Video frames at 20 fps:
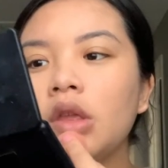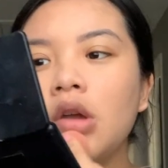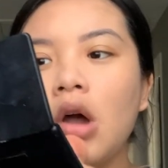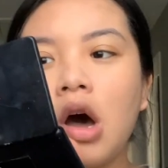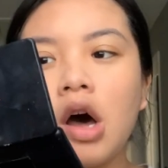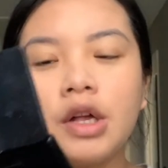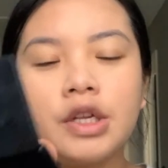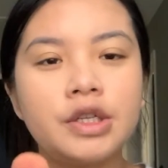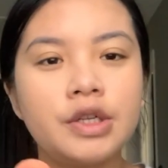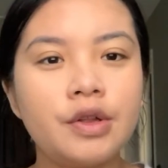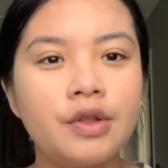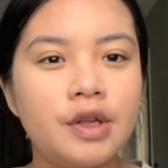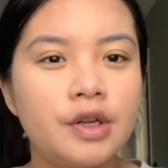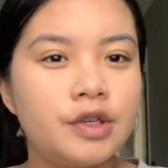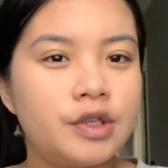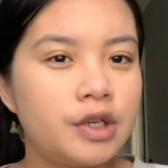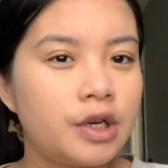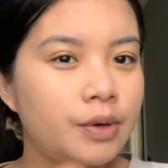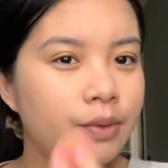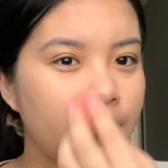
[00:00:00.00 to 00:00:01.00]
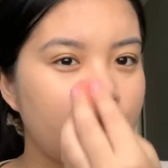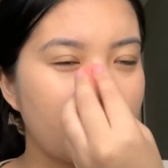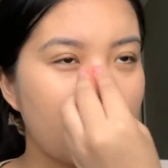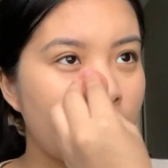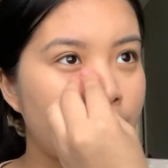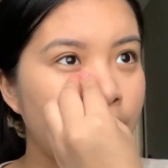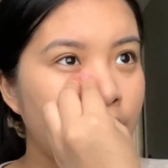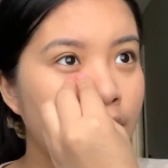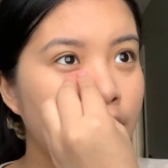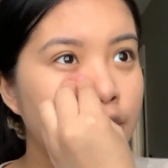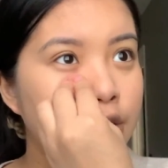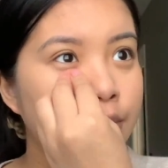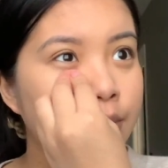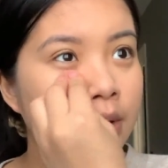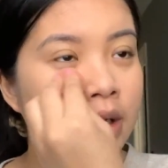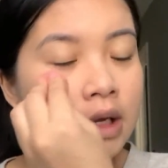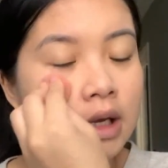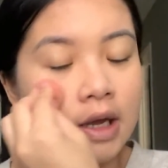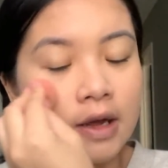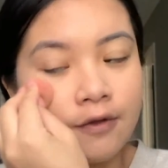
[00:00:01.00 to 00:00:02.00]
Also, this year we're not really
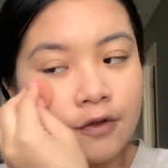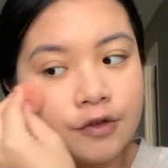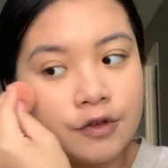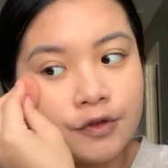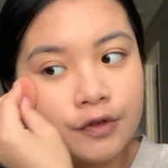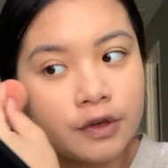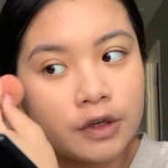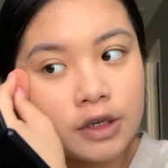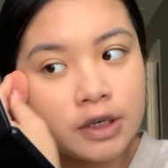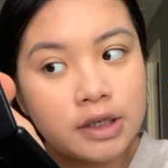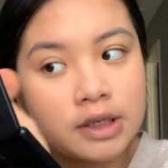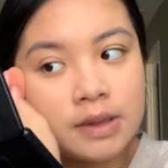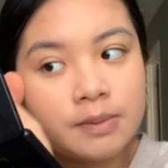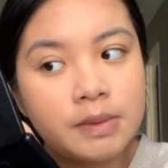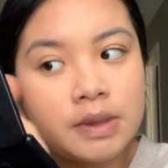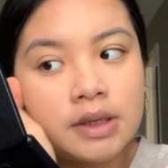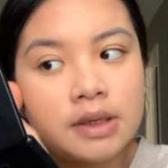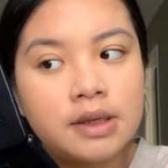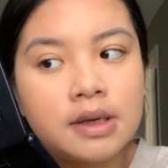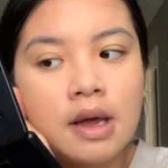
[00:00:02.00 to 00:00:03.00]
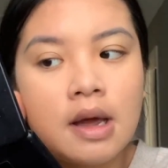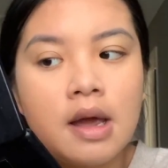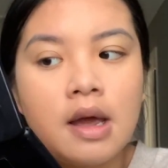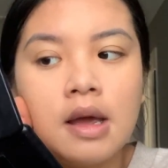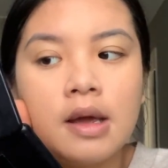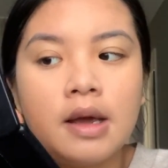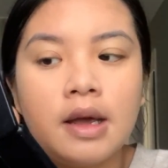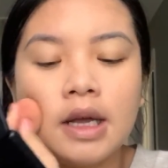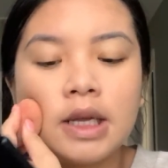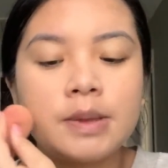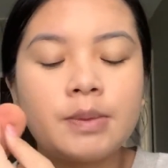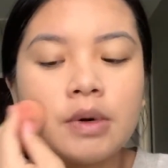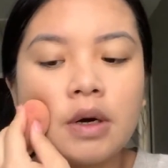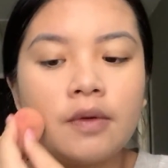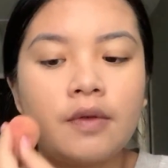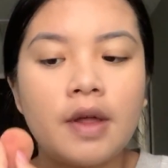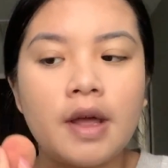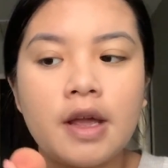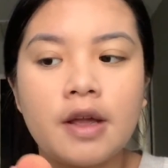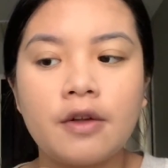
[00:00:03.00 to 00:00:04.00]
doing gifts for Christmas. It's more of
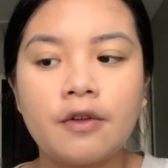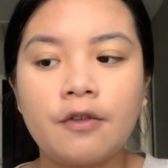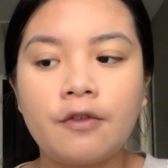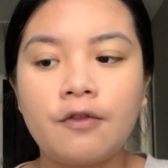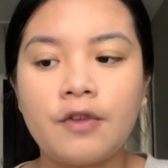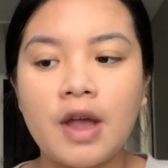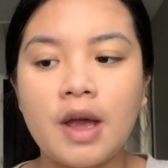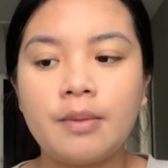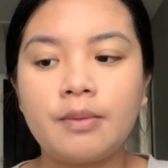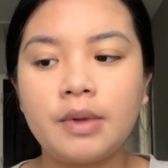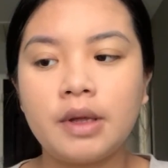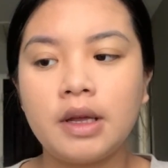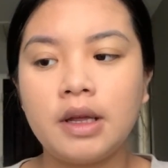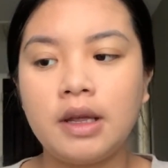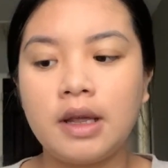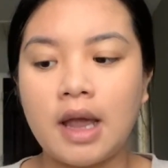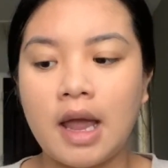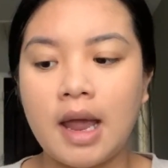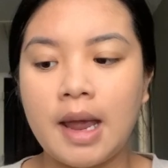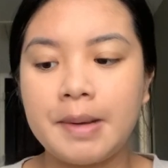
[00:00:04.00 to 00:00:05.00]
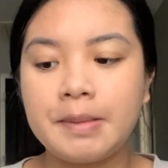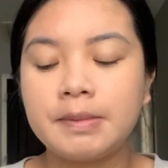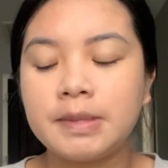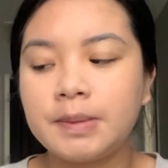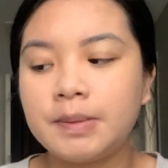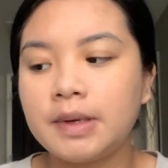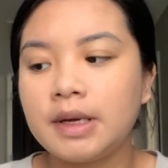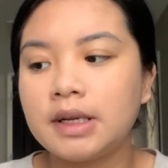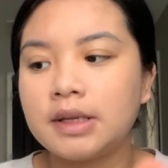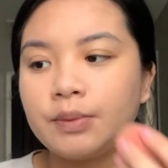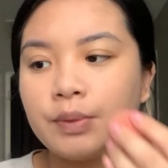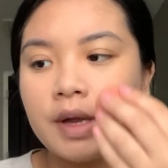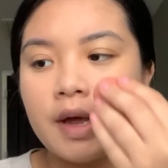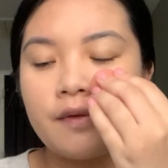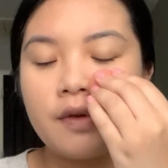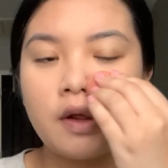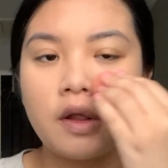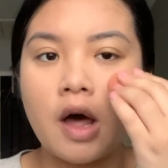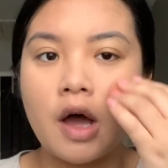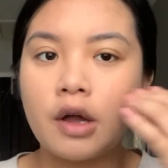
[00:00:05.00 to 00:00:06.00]
like family games because we have
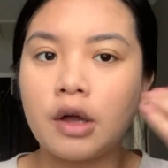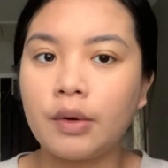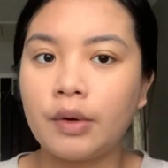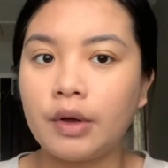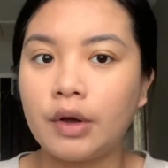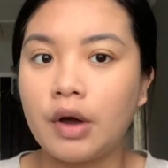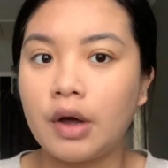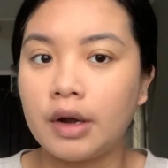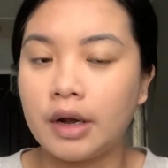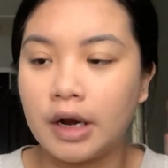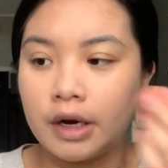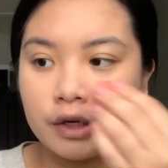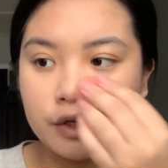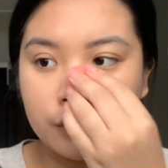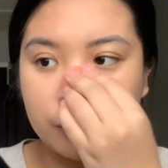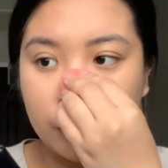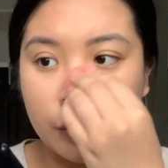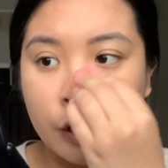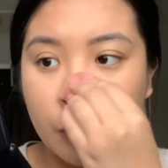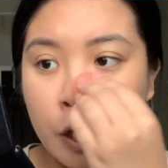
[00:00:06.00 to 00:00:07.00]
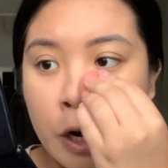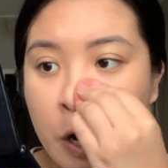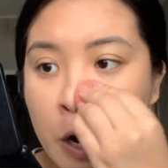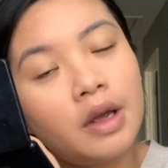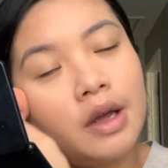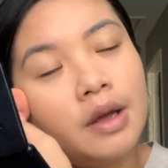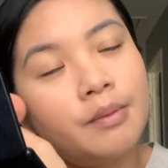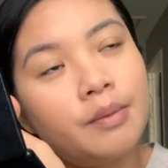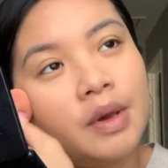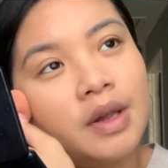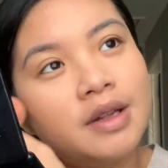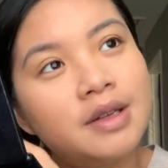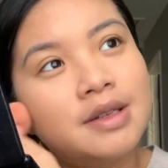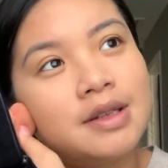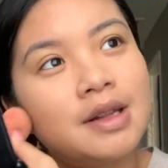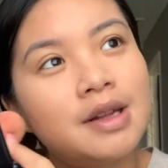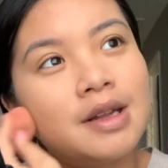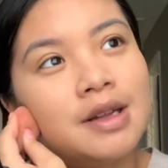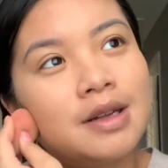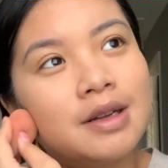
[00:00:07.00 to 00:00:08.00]
a lot going on next year. And plus
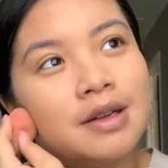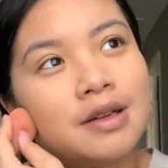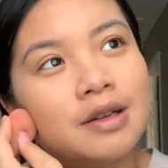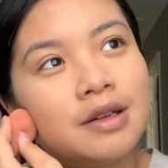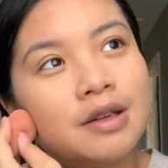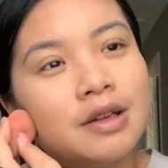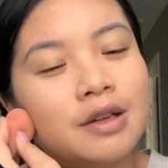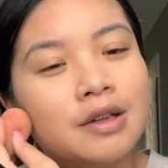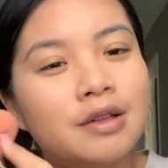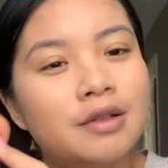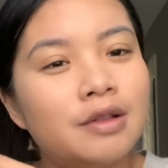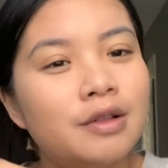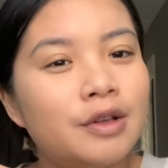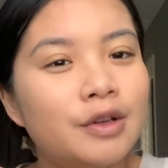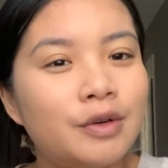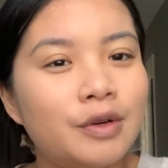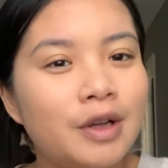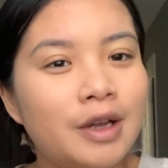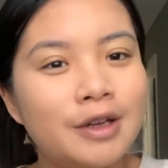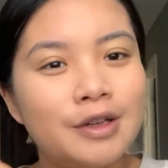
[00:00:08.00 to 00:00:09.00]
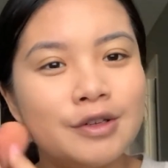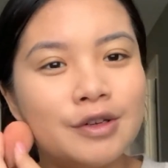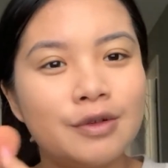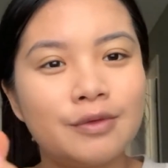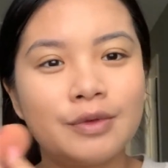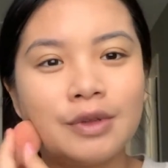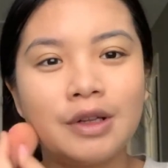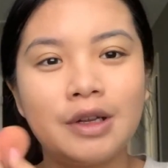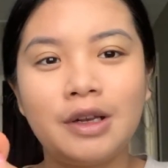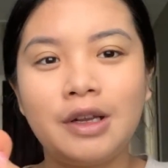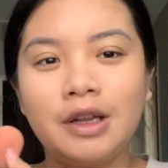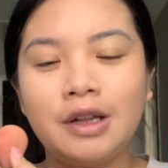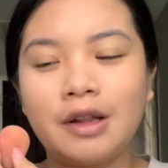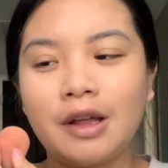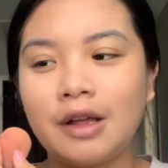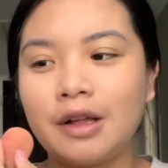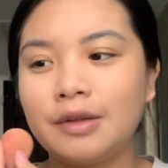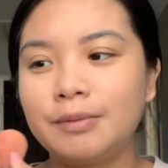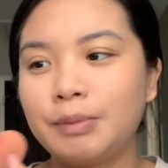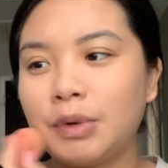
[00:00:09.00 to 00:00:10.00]
like little kids don't really need
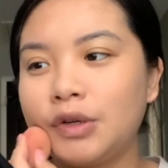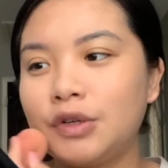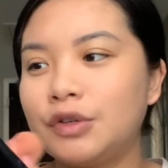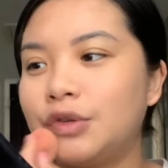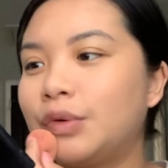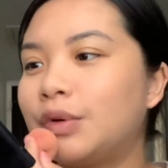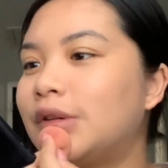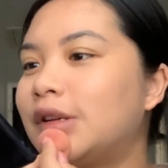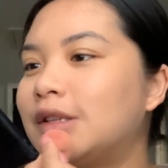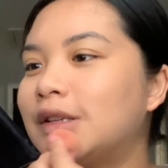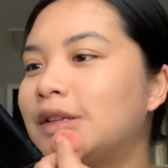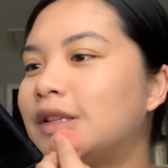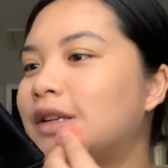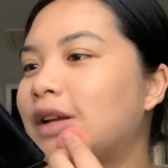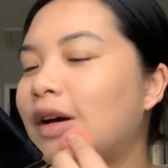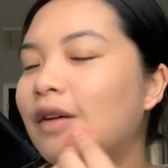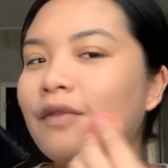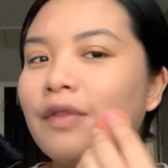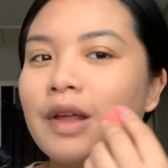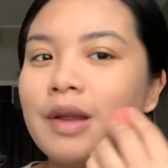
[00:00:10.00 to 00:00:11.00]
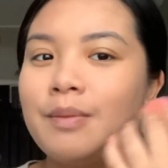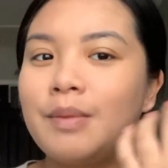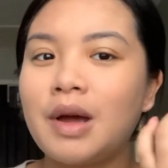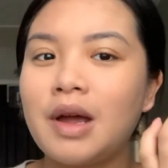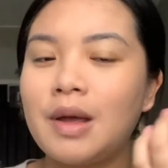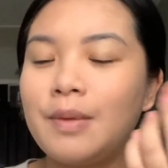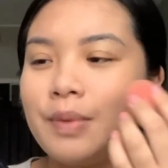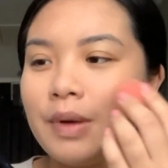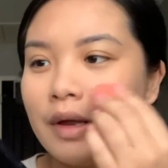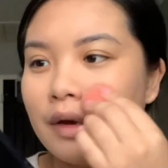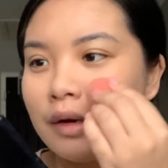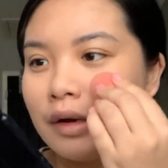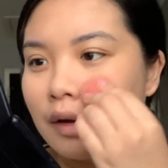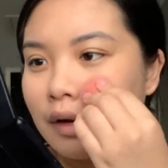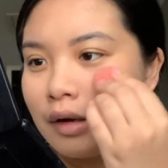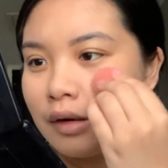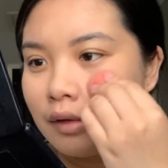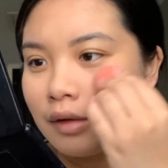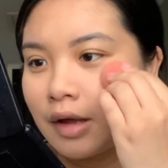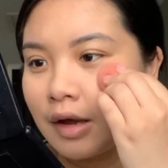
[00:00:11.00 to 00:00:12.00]
like a bunch of toys and stuff, in my
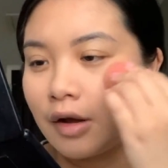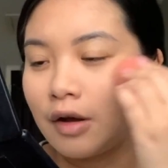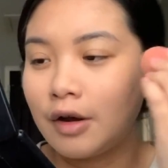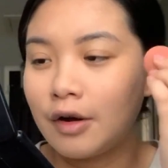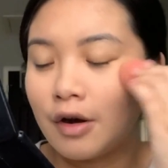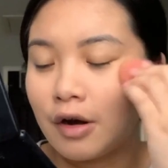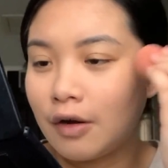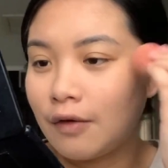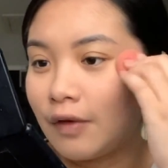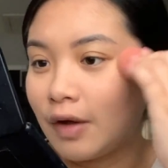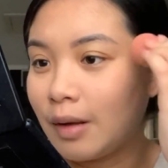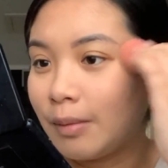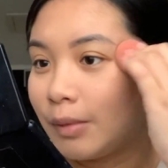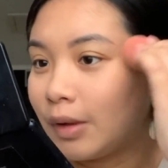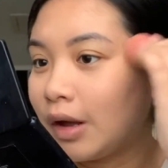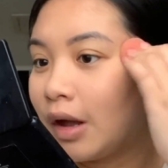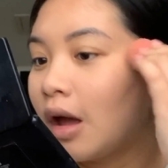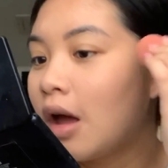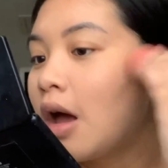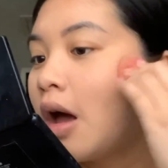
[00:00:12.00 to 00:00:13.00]
opinion, like in our family.